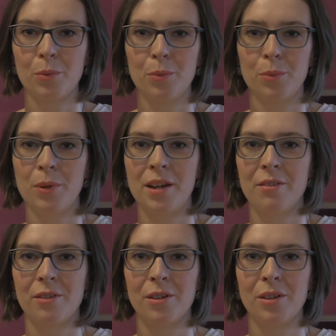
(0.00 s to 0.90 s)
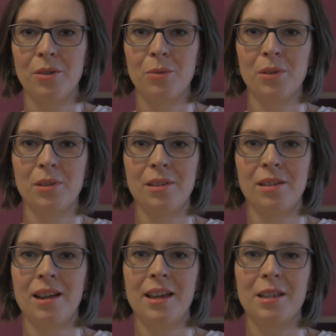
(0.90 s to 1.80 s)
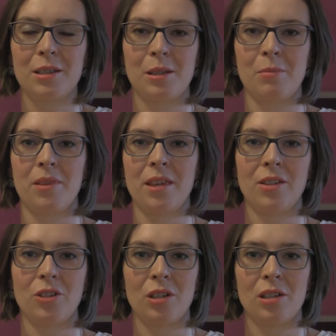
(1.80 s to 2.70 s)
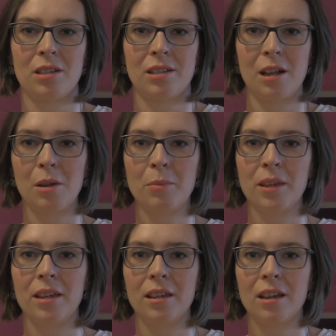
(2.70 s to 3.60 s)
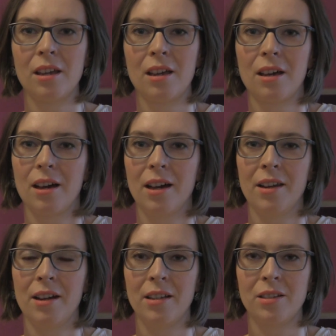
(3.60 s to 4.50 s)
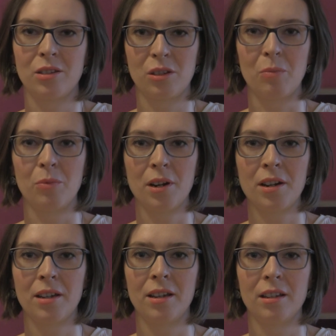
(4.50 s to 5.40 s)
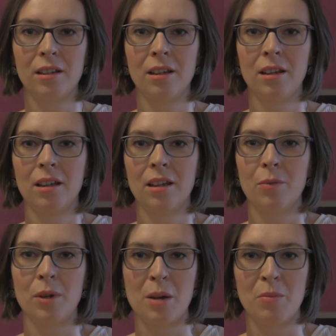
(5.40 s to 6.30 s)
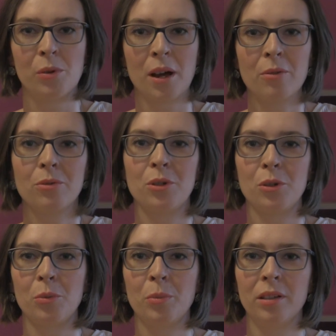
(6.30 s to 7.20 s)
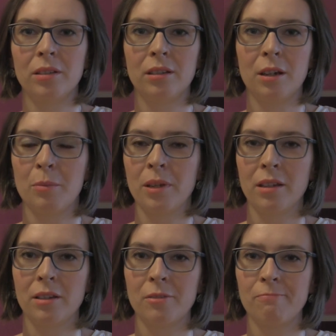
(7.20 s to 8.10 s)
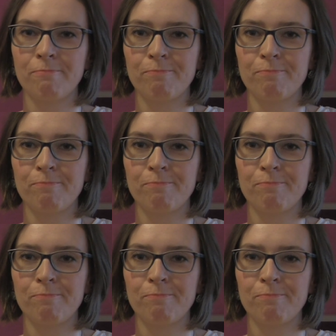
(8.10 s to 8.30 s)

whenever you wouldn't like something, just tell me and I stop wearing it when I'm around you. But I mean,